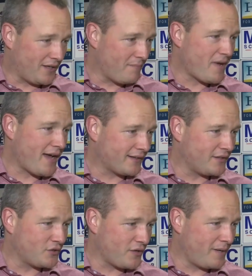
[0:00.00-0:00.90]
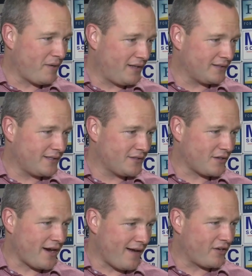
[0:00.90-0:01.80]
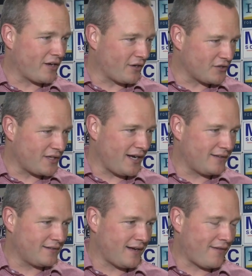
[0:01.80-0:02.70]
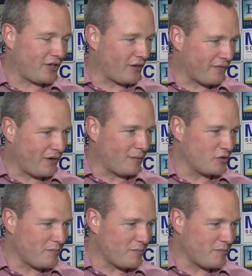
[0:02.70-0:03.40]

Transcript: Democratic House candidate Mac Schneider disagreed with those